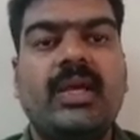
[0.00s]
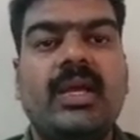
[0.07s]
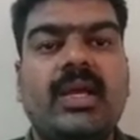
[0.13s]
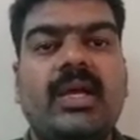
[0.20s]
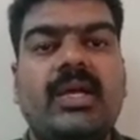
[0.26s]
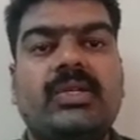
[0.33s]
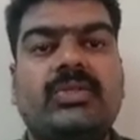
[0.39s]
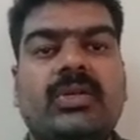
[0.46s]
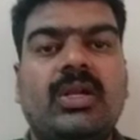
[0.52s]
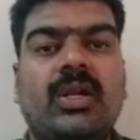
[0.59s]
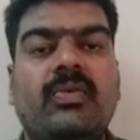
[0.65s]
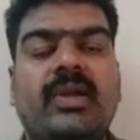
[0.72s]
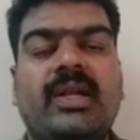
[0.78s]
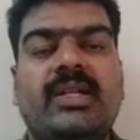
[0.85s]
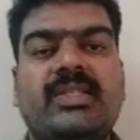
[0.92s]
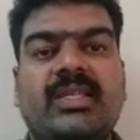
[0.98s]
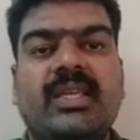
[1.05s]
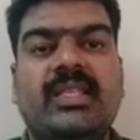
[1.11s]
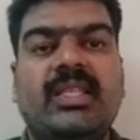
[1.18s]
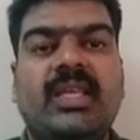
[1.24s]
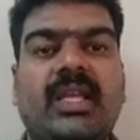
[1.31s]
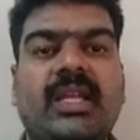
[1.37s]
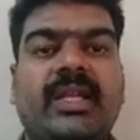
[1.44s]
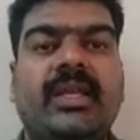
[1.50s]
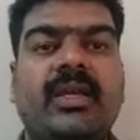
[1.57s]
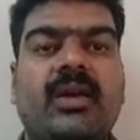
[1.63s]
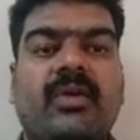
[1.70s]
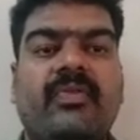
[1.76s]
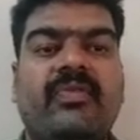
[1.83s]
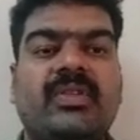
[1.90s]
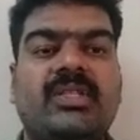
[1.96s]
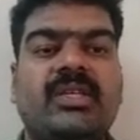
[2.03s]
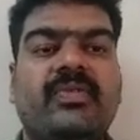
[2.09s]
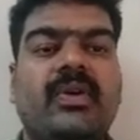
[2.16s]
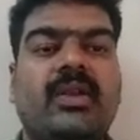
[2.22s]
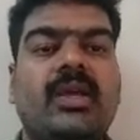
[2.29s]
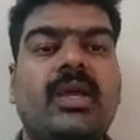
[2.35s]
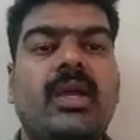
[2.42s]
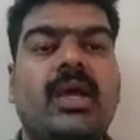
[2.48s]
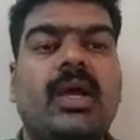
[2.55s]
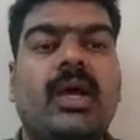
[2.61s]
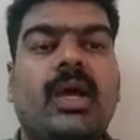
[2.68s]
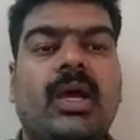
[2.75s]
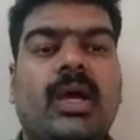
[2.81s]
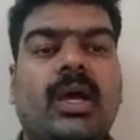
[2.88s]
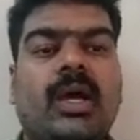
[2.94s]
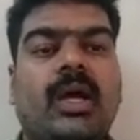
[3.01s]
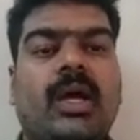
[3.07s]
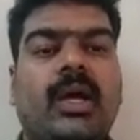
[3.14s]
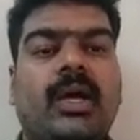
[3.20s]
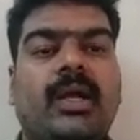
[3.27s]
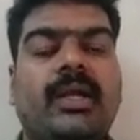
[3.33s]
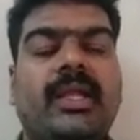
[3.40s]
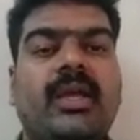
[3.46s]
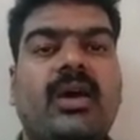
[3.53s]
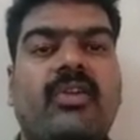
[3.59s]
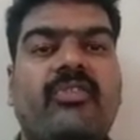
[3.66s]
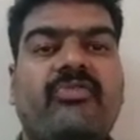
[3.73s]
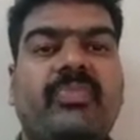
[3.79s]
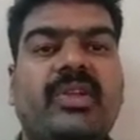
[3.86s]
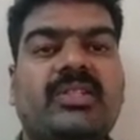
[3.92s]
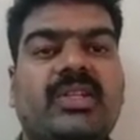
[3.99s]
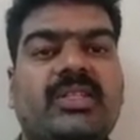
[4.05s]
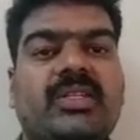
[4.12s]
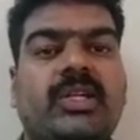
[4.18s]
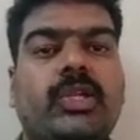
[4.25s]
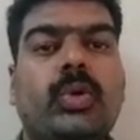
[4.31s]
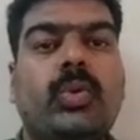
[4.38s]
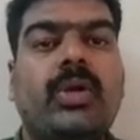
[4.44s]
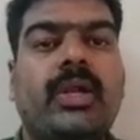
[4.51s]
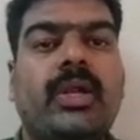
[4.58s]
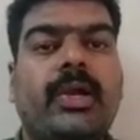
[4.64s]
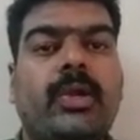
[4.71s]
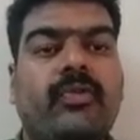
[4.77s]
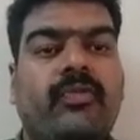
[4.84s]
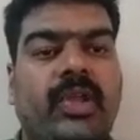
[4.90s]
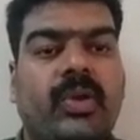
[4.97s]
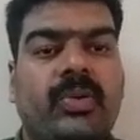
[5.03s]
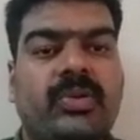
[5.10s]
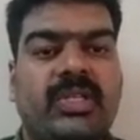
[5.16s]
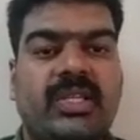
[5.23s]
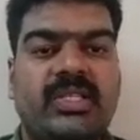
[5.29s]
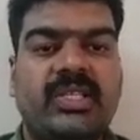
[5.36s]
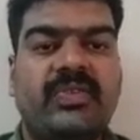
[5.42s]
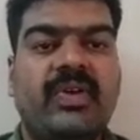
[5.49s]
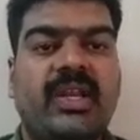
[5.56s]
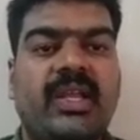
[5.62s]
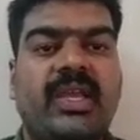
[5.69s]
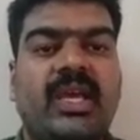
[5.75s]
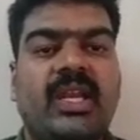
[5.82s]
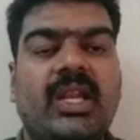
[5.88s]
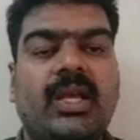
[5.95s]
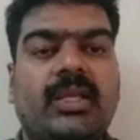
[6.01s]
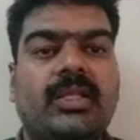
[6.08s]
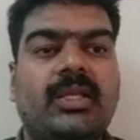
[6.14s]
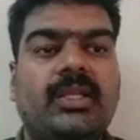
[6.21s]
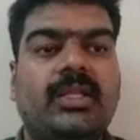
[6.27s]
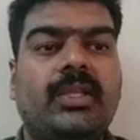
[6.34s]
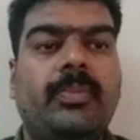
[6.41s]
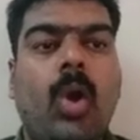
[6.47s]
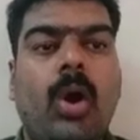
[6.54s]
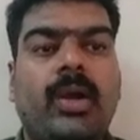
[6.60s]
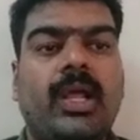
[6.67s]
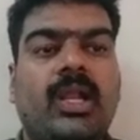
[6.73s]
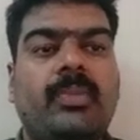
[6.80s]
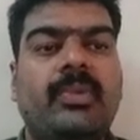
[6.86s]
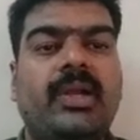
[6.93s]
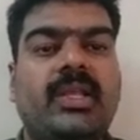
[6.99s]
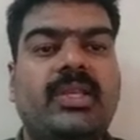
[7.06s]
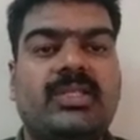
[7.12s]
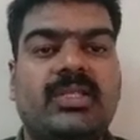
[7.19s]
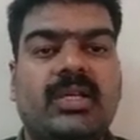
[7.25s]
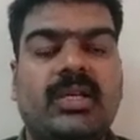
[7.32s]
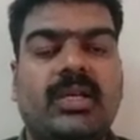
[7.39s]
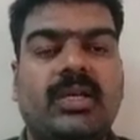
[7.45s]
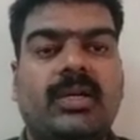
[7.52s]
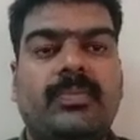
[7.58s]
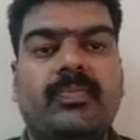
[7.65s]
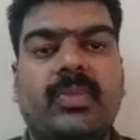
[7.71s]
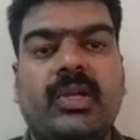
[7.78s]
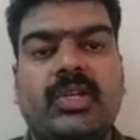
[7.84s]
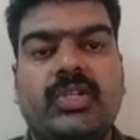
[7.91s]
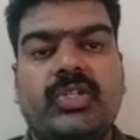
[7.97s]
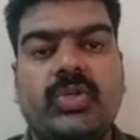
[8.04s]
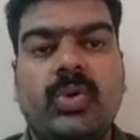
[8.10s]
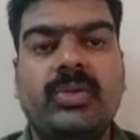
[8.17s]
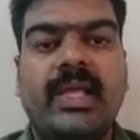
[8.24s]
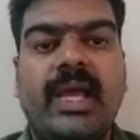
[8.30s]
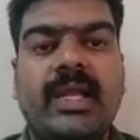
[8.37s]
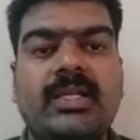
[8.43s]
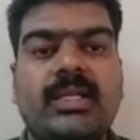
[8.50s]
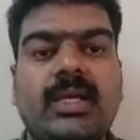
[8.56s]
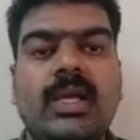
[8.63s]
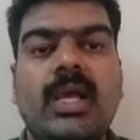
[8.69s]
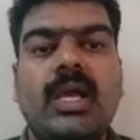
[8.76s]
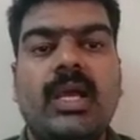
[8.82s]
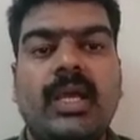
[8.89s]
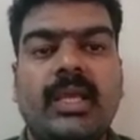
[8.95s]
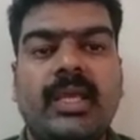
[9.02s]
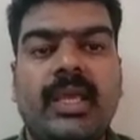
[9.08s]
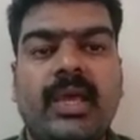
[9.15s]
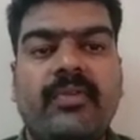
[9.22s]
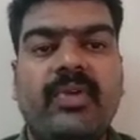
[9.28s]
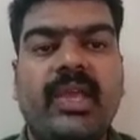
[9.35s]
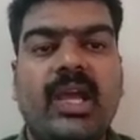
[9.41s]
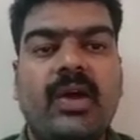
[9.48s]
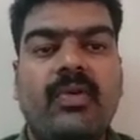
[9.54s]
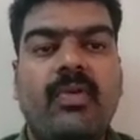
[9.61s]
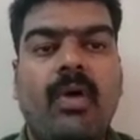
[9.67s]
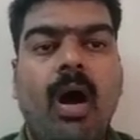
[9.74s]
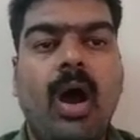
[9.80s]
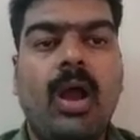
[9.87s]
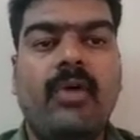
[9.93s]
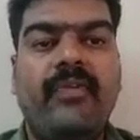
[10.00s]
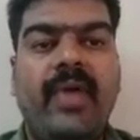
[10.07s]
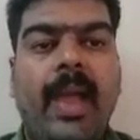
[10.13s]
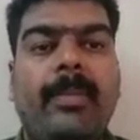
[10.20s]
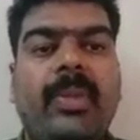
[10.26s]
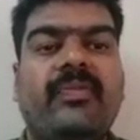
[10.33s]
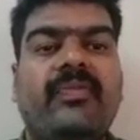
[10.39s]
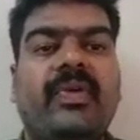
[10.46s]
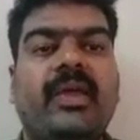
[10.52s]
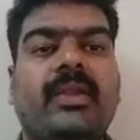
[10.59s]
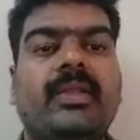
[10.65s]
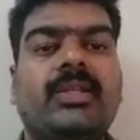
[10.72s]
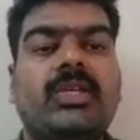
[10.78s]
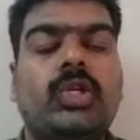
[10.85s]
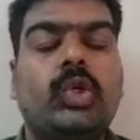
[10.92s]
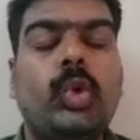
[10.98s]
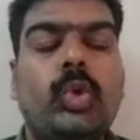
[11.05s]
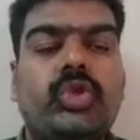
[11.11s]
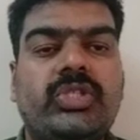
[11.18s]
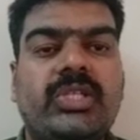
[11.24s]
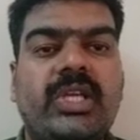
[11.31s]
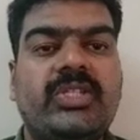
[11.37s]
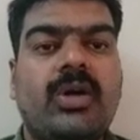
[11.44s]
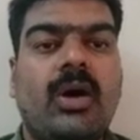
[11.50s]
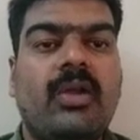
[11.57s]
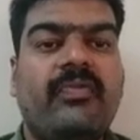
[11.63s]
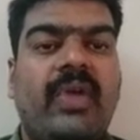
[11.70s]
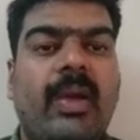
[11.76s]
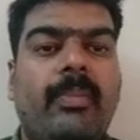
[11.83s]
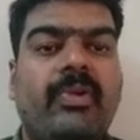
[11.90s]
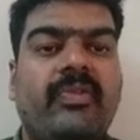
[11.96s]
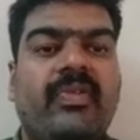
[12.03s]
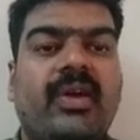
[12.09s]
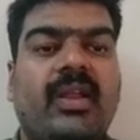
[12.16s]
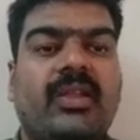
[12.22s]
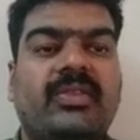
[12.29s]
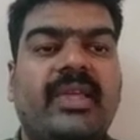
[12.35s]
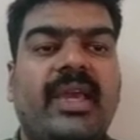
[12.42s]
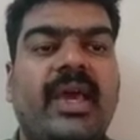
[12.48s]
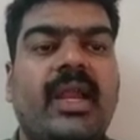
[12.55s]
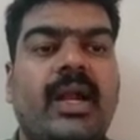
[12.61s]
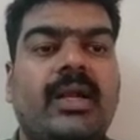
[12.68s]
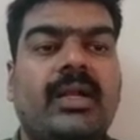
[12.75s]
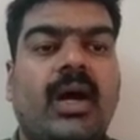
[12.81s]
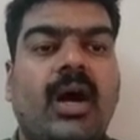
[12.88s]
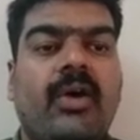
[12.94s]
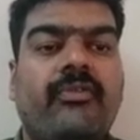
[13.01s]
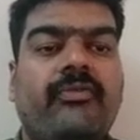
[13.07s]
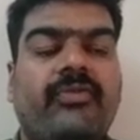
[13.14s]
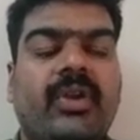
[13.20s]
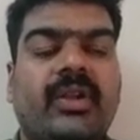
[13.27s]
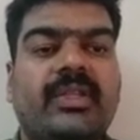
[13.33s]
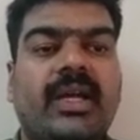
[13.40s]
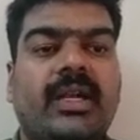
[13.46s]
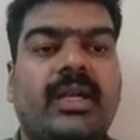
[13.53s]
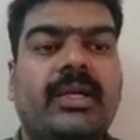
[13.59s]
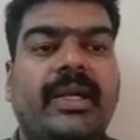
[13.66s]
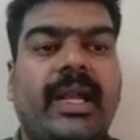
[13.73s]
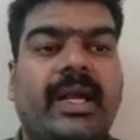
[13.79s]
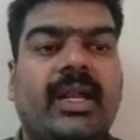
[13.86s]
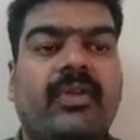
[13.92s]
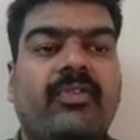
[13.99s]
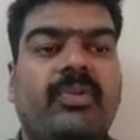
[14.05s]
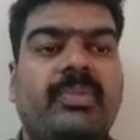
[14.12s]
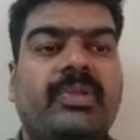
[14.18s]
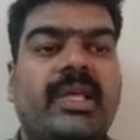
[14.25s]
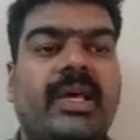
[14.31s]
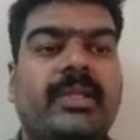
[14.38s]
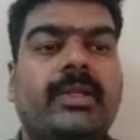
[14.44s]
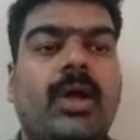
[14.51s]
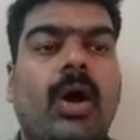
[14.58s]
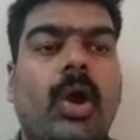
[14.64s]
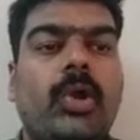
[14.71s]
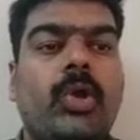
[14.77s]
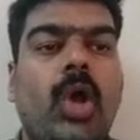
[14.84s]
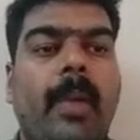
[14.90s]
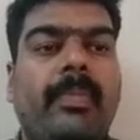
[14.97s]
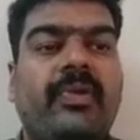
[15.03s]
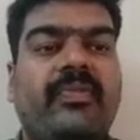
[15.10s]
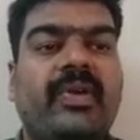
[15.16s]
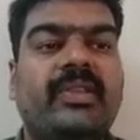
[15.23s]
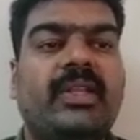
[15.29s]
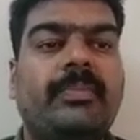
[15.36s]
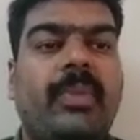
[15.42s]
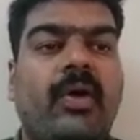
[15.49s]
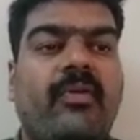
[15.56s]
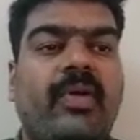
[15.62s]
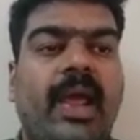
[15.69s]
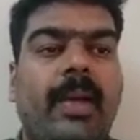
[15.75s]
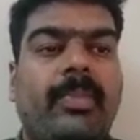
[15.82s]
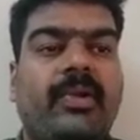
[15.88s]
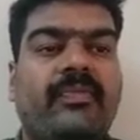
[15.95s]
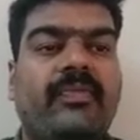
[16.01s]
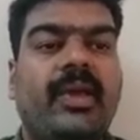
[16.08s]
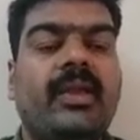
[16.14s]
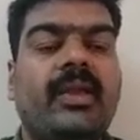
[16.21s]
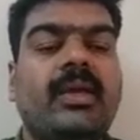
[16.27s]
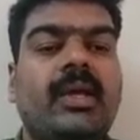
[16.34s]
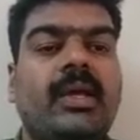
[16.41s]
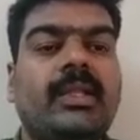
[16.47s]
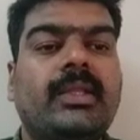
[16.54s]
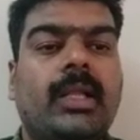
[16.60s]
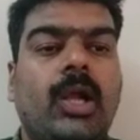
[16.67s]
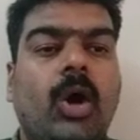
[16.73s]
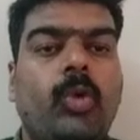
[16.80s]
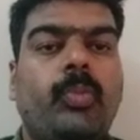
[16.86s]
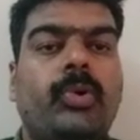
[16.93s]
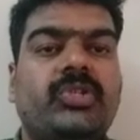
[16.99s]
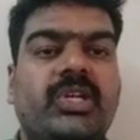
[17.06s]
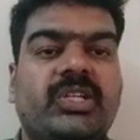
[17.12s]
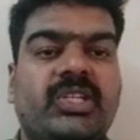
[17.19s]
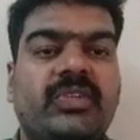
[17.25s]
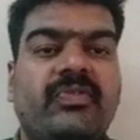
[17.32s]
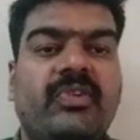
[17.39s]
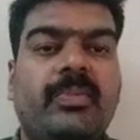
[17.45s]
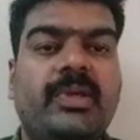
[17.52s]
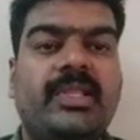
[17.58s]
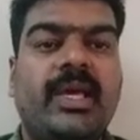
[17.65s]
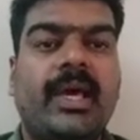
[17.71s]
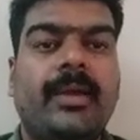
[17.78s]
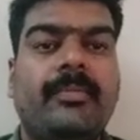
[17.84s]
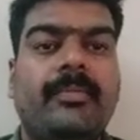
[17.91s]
So now let's see the TRF receiver. TRF means that is a tuned radio frequency receiver. Here in the block diagram it is shown that here we have RF amplifier, that is a two-stage RF amplifier are there, and after that a detector will be there, then audio amplifier, then power amplifier, then output section will be there.